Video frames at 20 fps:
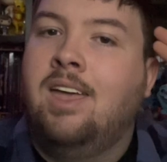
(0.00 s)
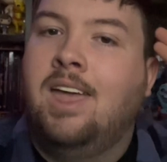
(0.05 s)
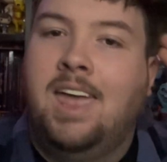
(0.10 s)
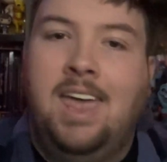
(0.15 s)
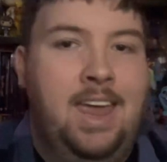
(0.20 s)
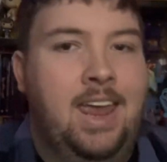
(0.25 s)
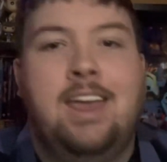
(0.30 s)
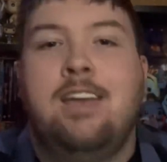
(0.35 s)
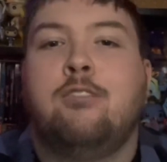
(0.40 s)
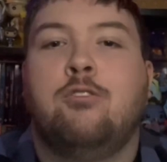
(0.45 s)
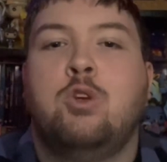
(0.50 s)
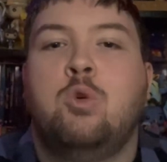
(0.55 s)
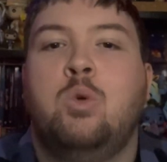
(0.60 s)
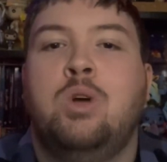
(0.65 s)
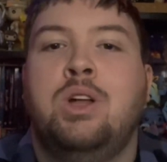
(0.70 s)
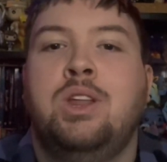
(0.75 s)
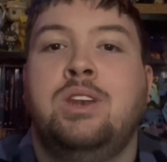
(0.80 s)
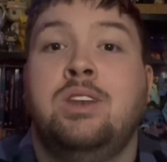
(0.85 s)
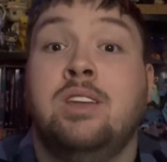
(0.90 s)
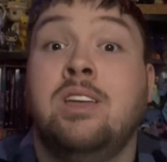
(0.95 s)
Hey
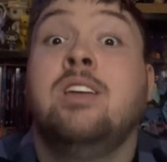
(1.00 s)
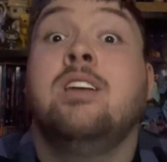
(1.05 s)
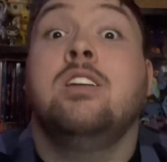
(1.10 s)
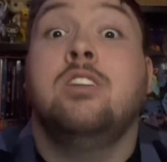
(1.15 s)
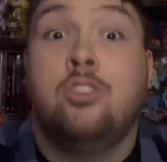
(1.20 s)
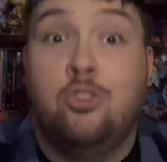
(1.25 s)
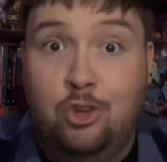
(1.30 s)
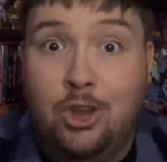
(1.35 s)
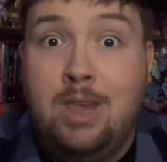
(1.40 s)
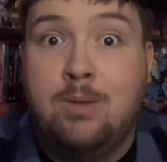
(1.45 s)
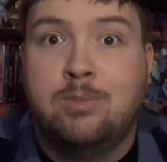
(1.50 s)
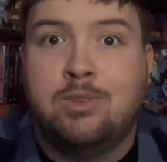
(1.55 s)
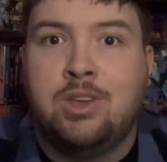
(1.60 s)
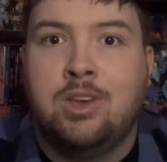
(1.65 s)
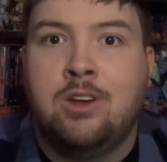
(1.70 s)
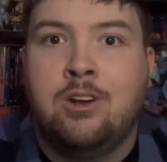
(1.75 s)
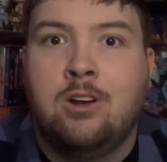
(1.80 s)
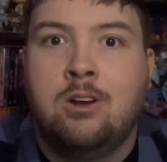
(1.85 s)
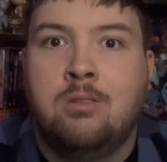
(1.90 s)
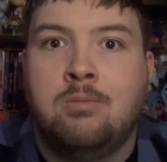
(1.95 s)
everyone, James
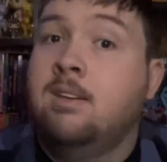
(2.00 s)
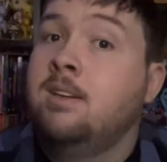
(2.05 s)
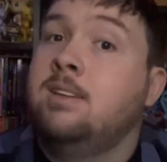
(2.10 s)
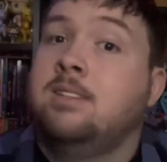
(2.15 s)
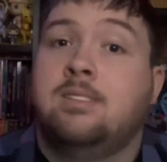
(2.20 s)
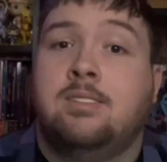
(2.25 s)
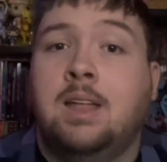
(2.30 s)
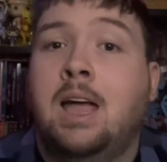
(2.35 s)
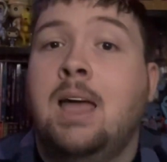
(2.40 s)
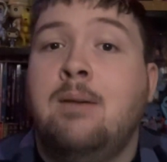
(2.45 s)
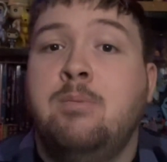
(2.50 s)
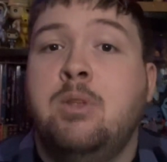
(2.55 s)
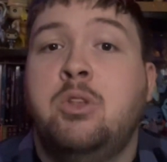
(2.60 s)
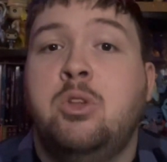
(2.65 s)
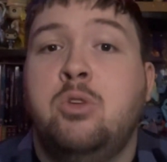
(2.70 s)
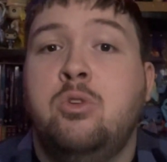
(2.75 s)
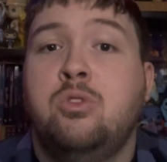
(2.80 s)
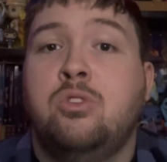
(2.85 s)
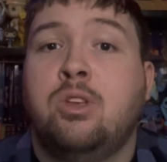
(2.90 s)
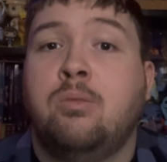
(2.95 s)
here. It's time to
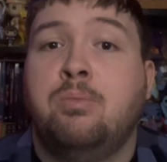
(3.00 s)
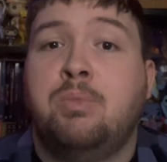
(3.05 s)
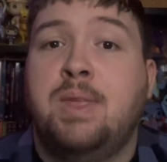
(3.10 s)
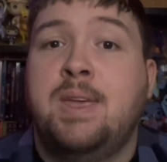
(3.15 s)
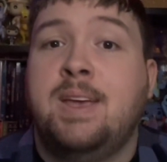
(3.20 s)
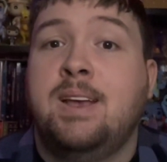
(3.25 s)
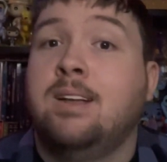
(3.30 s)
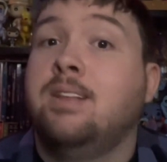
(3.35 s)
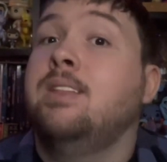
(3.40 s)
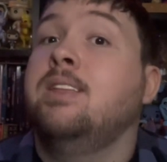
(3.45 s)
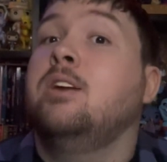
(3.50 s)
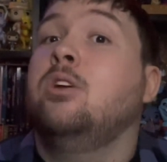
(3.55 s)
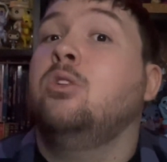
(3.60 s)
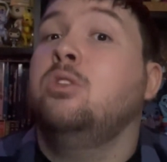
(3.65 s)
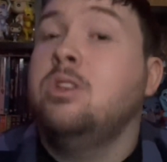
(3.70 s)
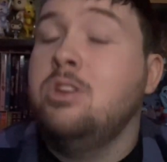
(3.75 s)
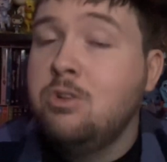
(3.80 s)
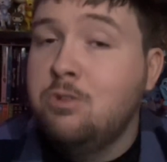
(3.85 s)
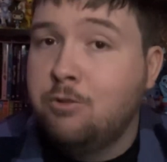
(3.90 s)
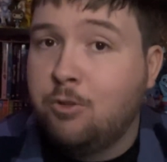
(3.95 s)
do something a little
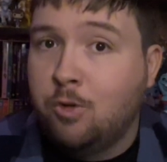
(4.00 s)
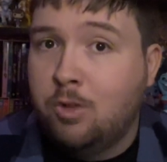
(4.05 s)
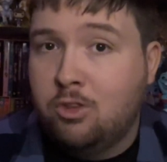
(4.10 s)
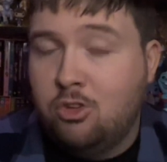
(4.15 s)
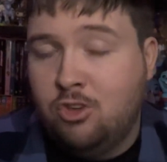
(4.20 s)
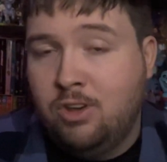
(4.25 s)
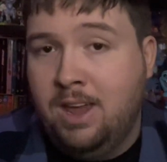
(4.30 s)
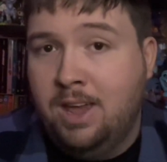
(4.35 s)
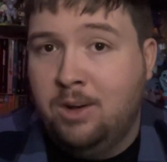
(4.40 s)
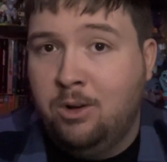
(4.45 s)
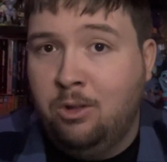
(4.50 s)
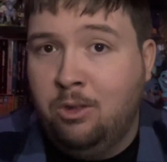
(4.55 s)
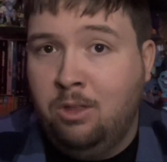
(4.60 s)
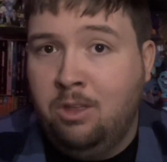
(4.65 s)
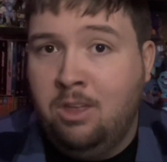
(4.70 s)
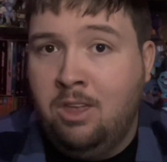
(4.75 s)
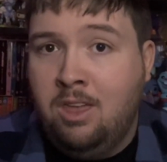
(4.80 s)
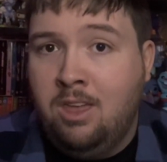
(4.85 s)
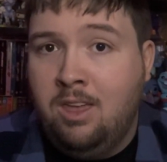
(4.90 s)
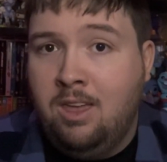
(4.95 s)
new for the channel,
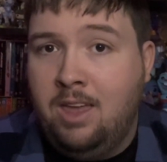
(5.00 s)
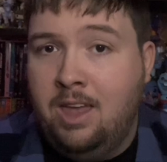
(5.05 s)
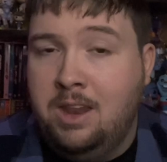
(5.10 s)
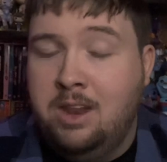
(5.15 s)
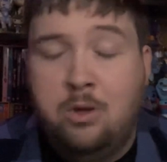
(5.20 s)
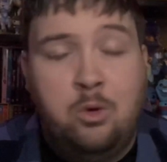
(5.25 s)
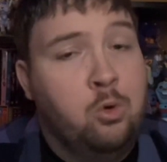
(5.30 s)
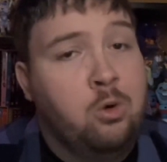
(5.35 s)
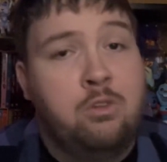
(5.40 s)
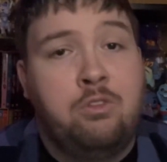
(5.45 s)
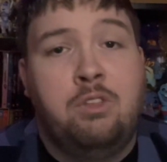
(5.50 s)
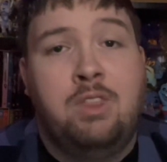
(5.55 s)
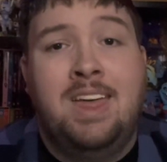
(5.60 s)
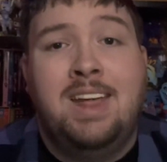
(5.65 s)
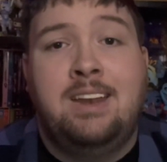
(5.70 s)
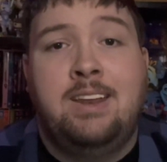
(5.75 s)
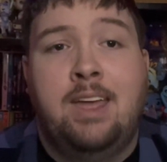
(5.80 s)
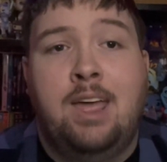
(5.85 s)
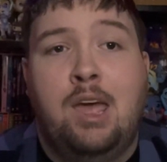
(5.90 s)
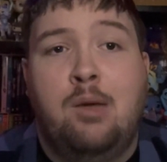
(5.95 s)
and in order for that
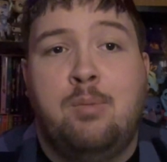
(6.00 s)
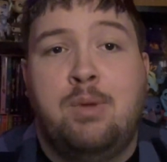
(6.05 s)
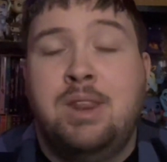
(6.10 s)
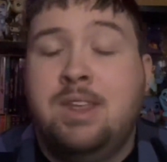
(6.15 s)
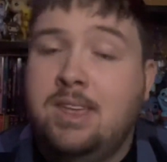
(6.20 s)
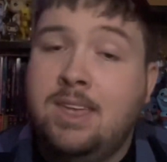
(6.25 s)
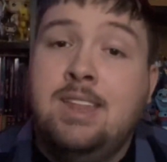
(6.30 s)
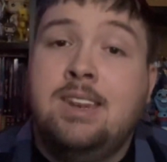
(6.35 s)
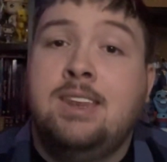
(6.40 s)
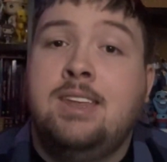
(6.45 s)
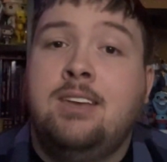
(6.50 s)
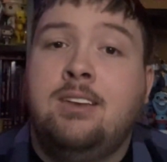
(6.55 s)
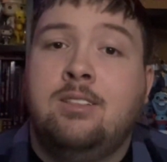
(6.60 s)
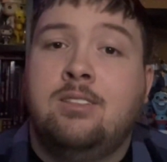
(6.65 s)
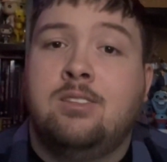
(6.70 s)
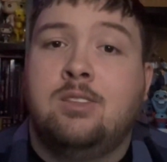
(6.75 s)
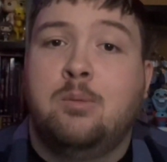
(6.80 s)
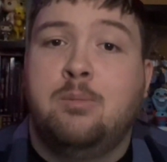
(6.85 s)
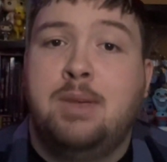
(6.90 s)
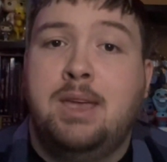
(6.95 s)
to happen, it needs
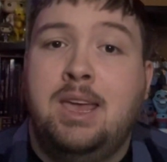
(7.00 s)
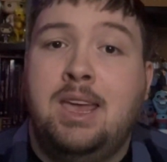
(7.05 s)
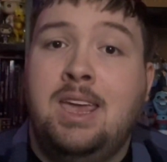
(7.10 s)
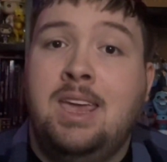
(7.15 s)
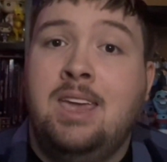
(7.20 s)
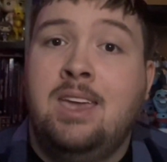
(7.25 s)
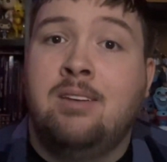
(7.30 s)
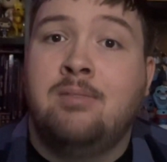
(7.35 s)
to be...